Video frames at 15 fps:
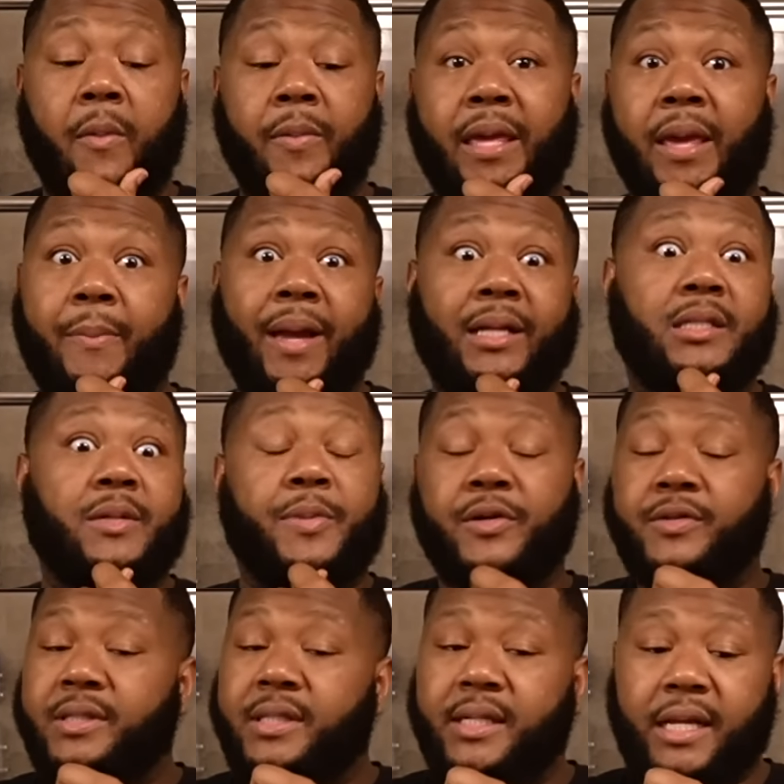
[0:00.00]
get back to
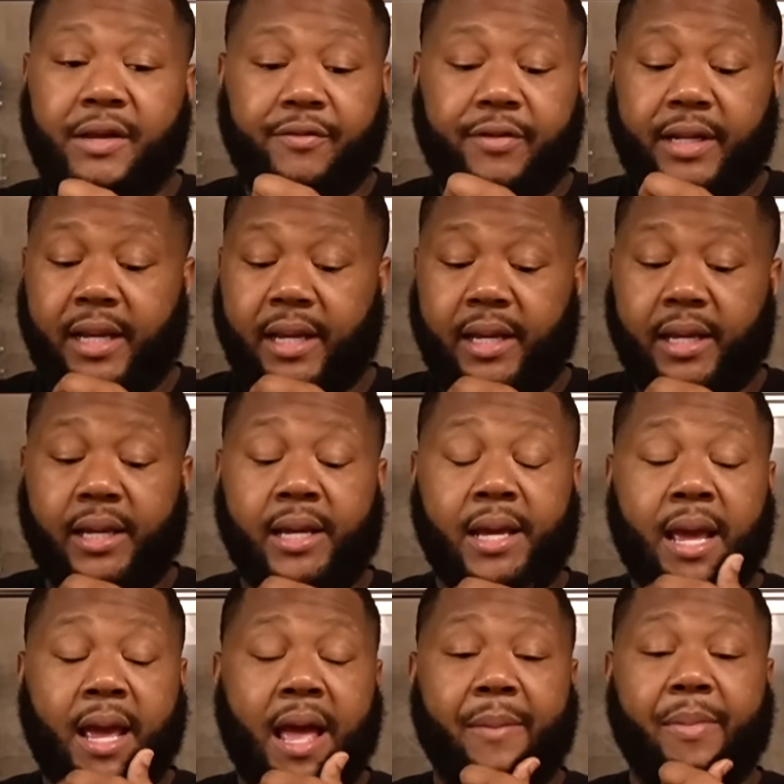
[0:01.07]
posting every day.
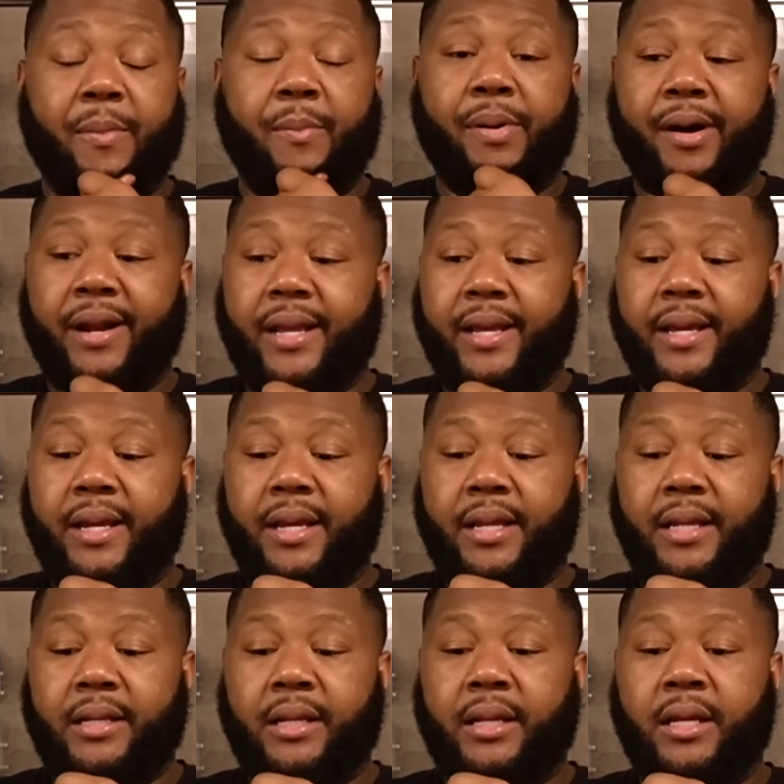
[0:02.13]
I've been
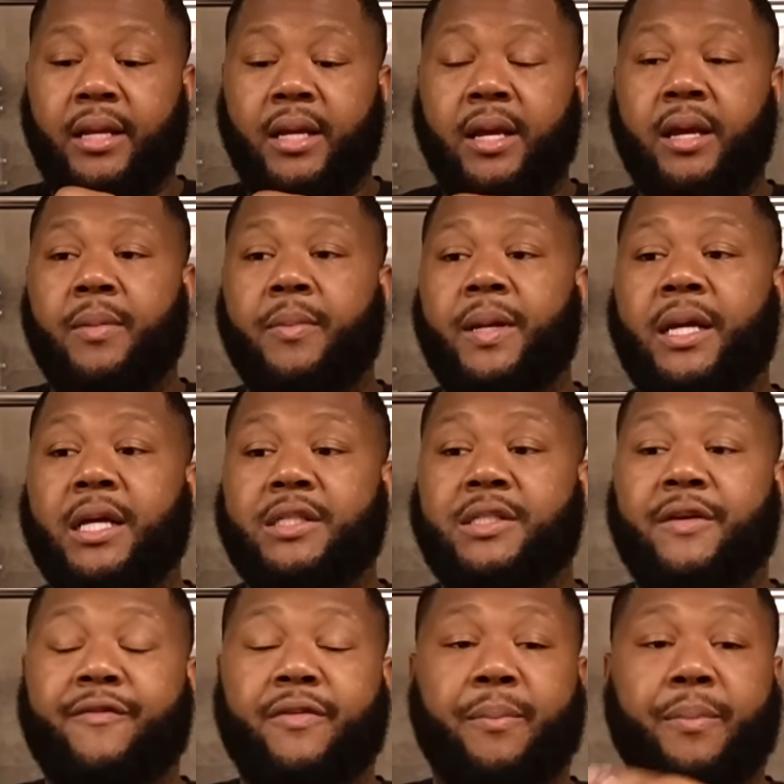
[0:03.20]
partying because
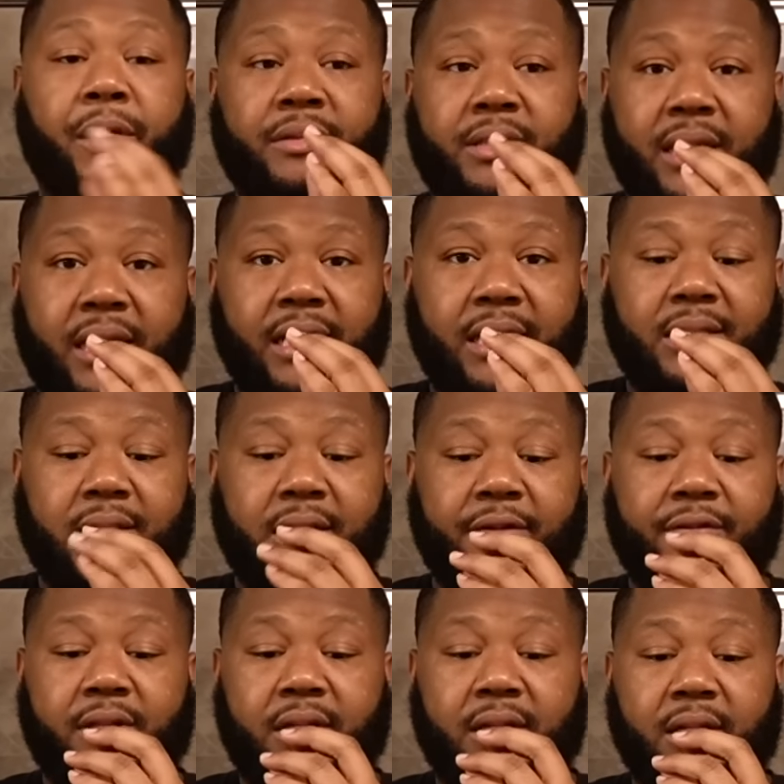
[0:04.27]
of the birthdays and
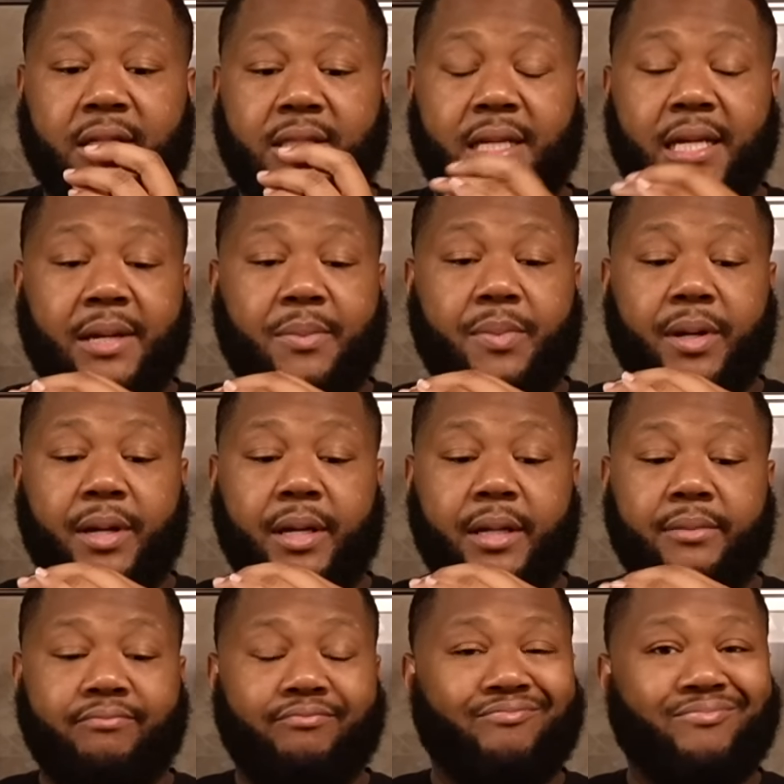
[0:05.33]
everything like that,
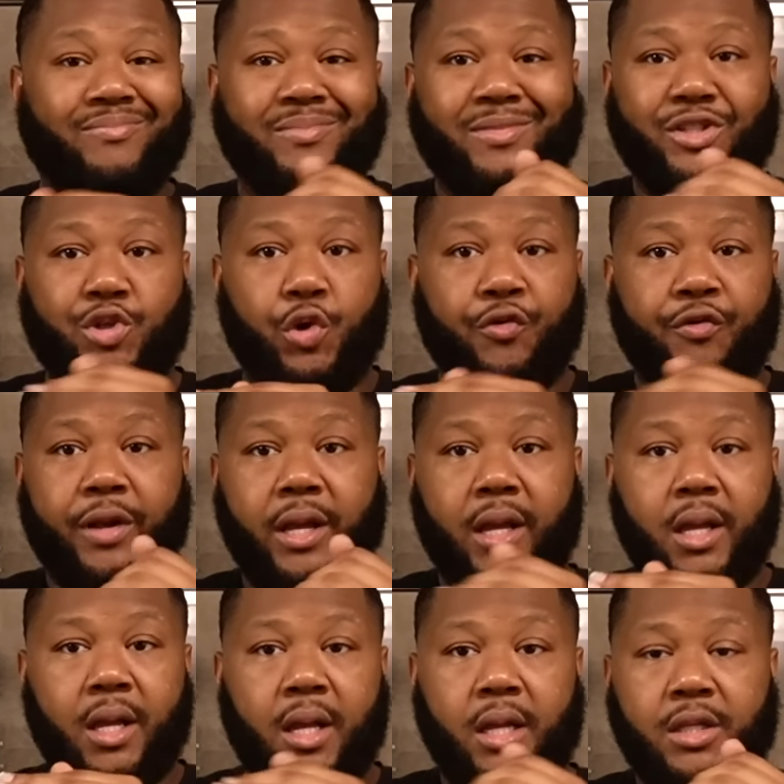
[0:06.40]
but it's over,
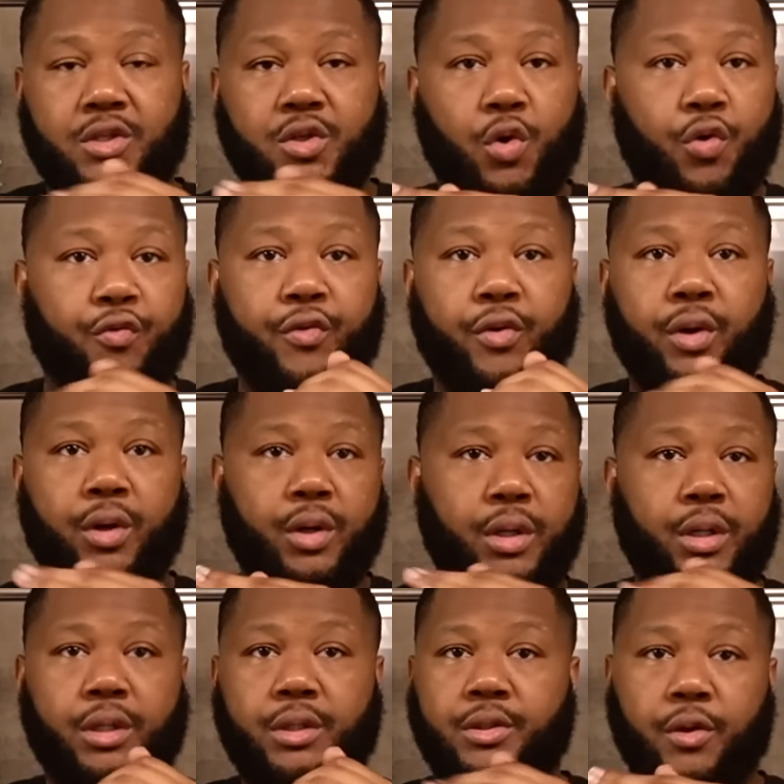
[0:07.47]
it's over,
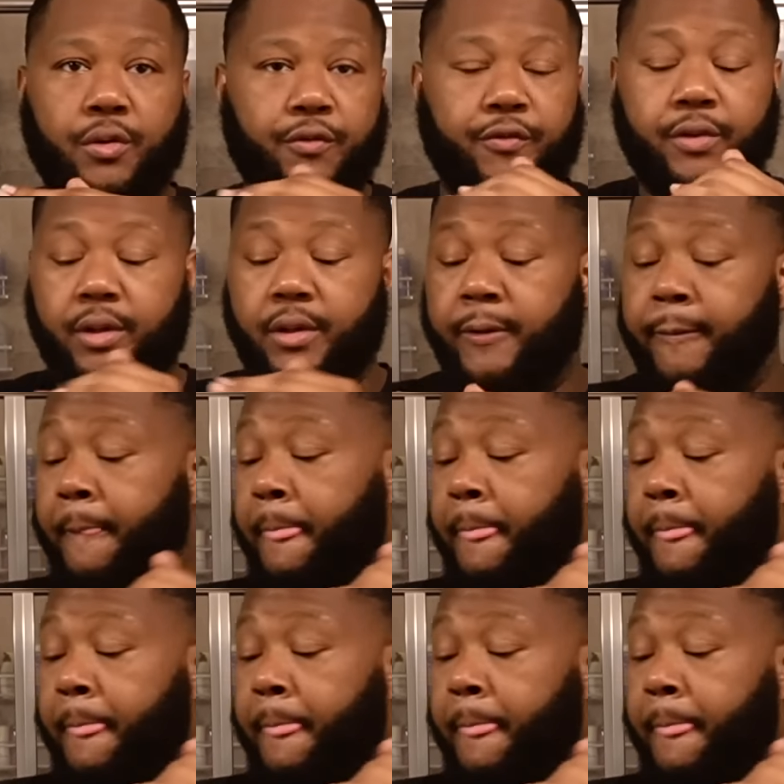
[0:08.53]
it's over.